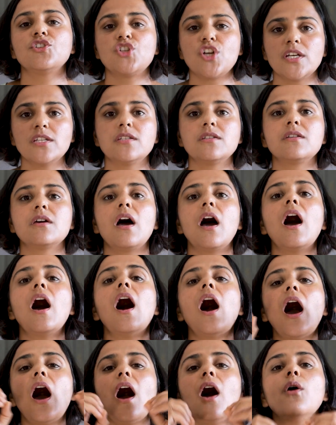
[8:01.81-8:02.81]
just
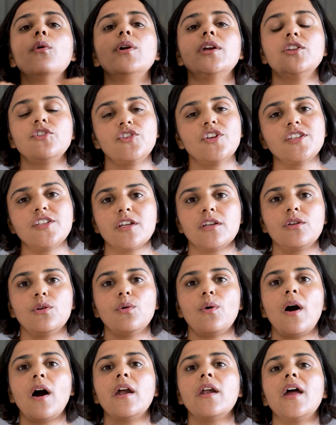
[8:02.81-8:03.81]
how interested
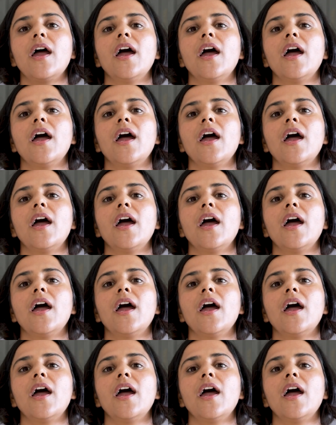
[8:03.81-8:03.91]
you are